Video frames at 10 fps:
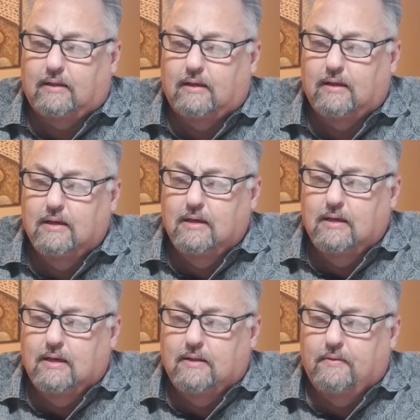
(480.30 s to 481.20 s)
that
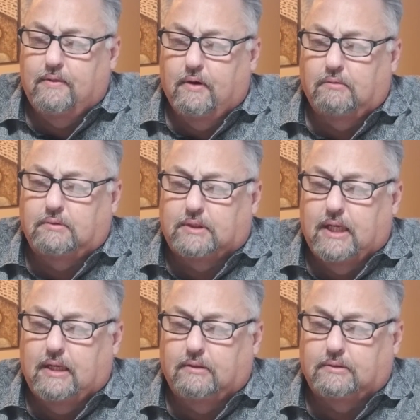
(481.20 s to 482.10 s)
those
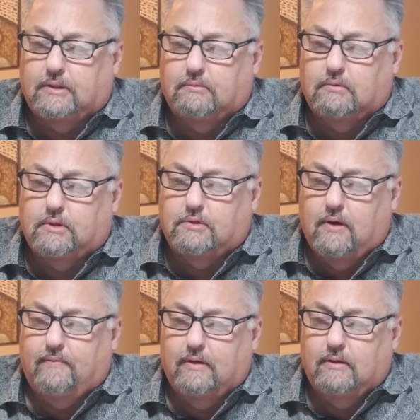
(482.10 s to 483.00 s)
nails that were
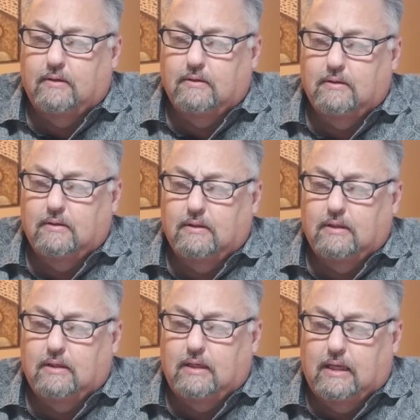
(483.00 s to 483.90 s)
driven
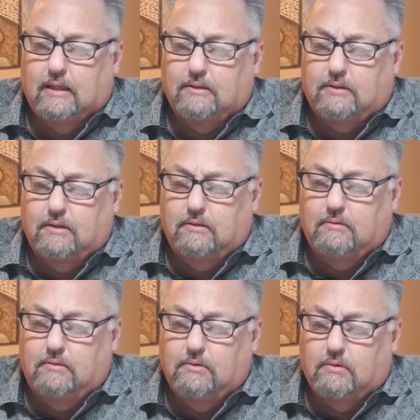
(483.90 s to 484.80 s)
into
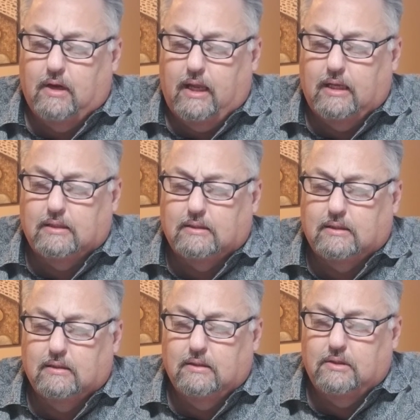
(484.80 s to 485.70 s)
your hands.
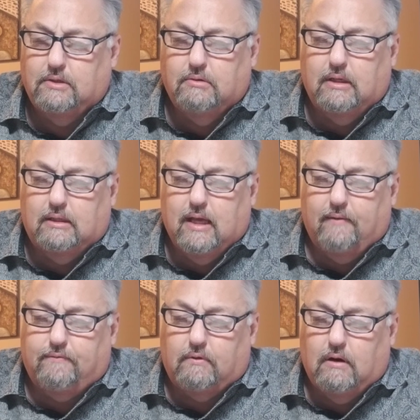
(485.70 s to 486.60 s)
You did
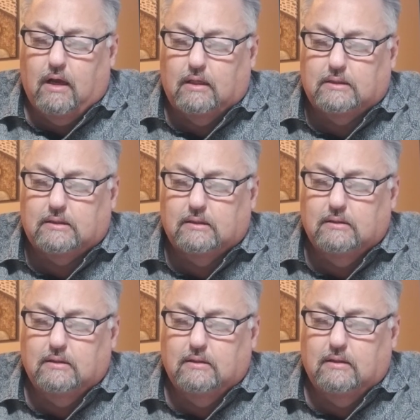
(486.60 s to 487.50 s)
that for us.
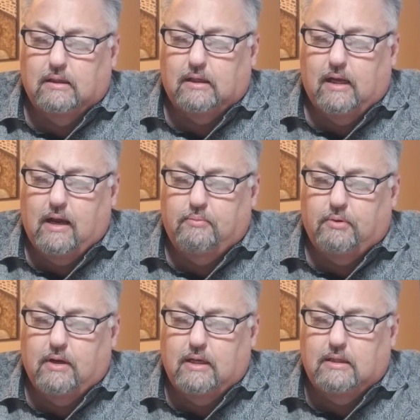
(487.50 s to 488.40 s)
And God, I
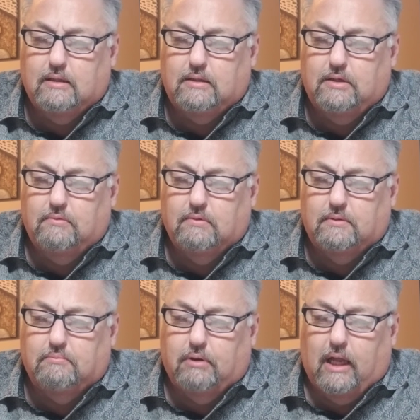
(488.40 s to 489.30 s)
pray that you
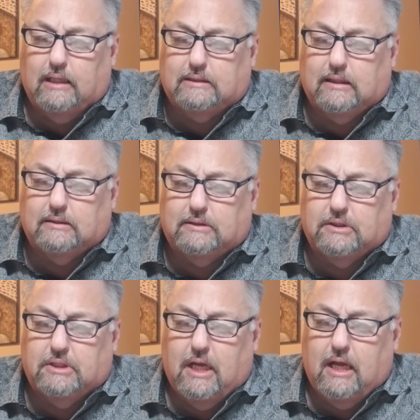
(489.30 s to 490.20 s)
would bless us
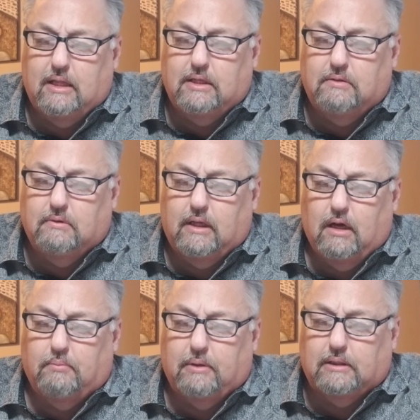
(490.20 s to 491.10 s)
today, that you would
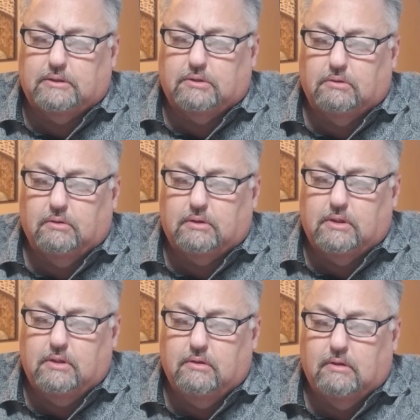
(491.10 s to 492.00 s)
help us to look
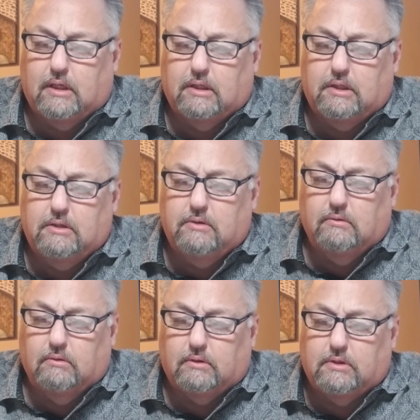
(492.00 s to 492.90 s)
to you, to continue to
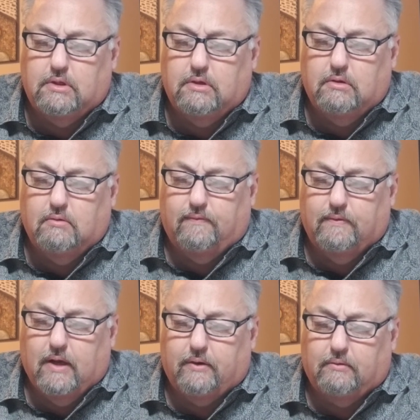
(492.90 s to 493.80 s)
look to you,
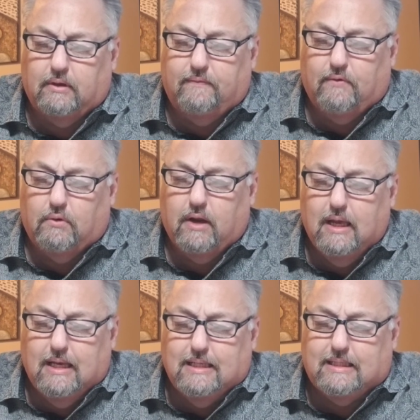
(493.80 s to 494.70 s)
not only for
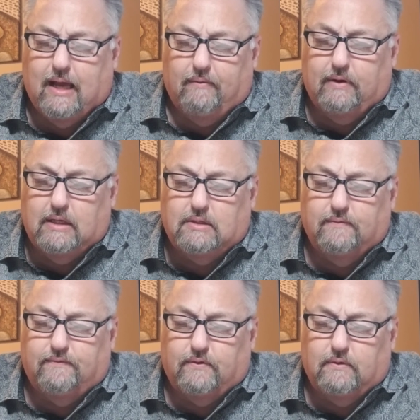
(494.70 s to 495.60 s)

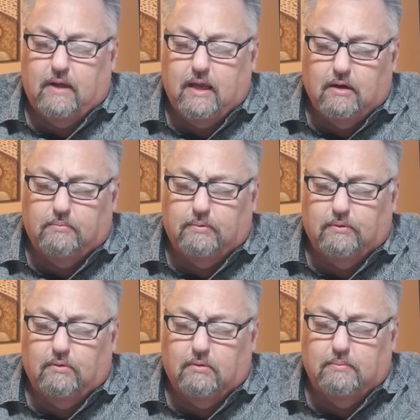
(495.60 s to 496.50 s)
salvation, for help,
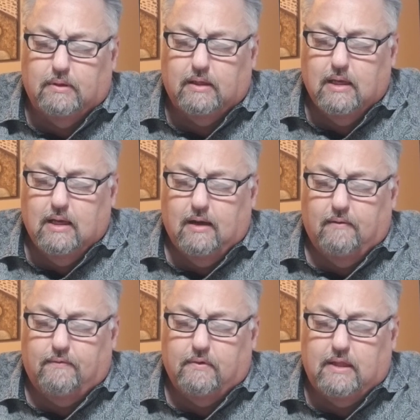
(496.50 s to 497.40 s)
Lord, but uh,
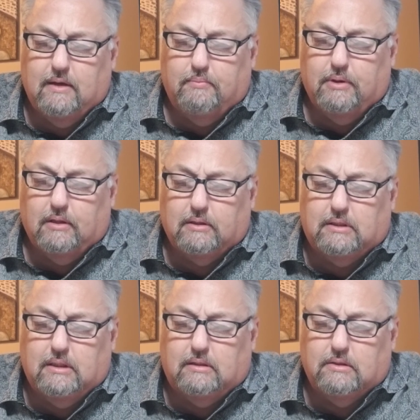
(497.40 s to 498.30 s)
for the
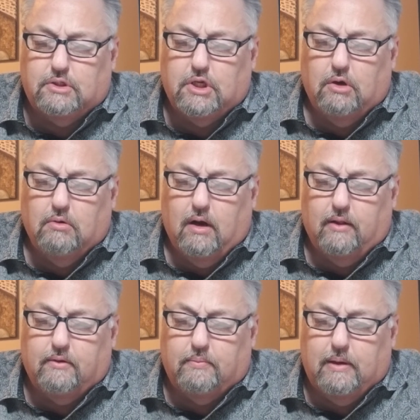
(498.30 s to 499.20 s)
ability to show
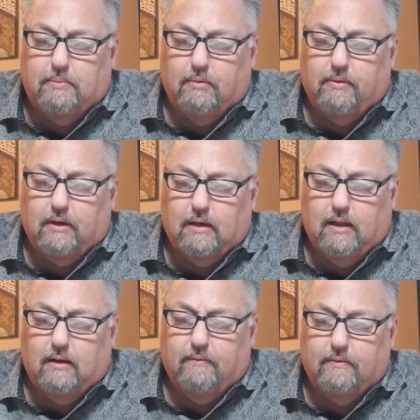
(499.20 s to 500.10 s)
other people the
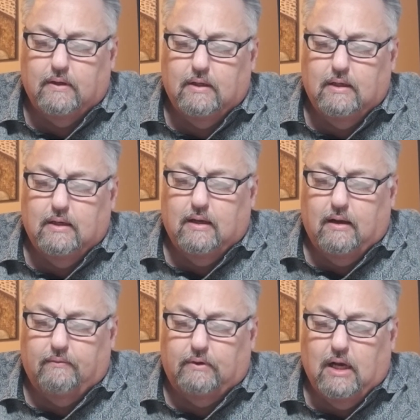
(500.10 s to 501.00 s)
love
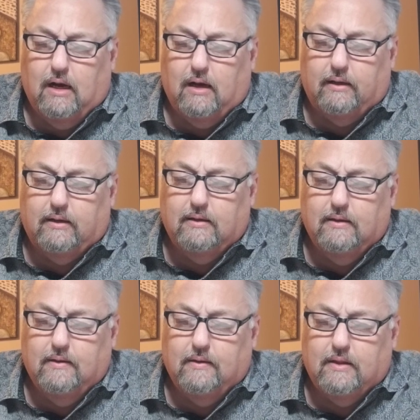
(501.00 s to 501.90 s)
of God
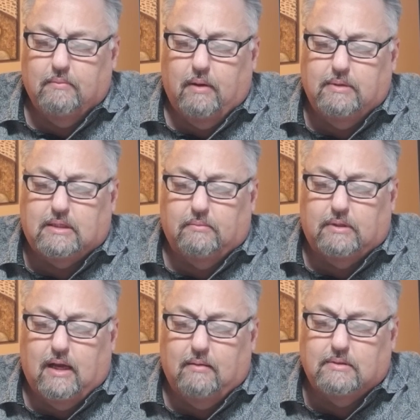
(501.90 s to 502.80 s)
that maybe
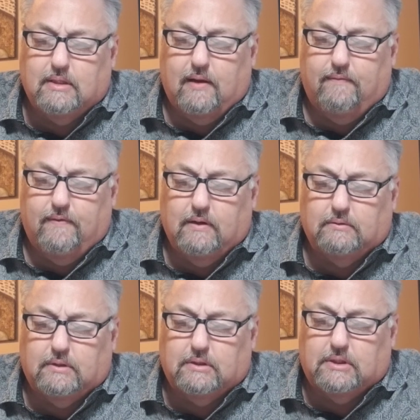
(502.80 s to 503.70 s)
sometimes they fail
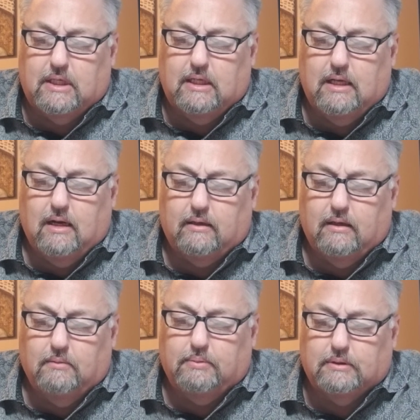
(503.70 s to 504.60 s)
to see. God,
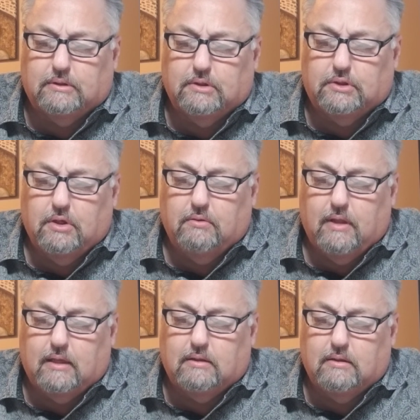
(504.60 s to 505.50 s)
help us to show
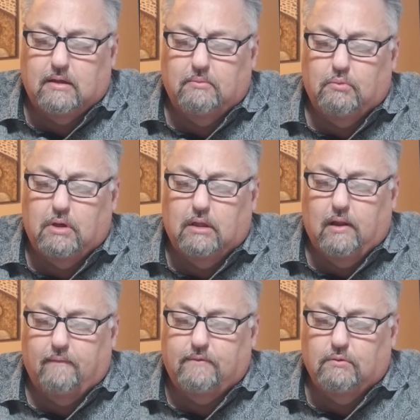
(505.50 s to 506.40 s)
that to them. We
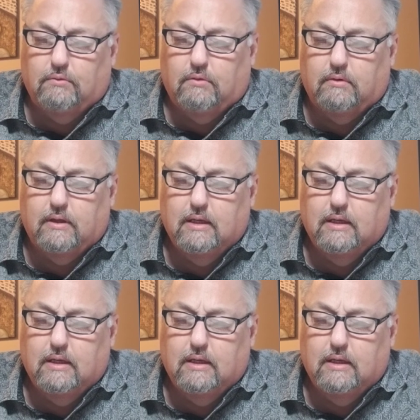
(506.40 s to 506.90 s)
love you, Lord,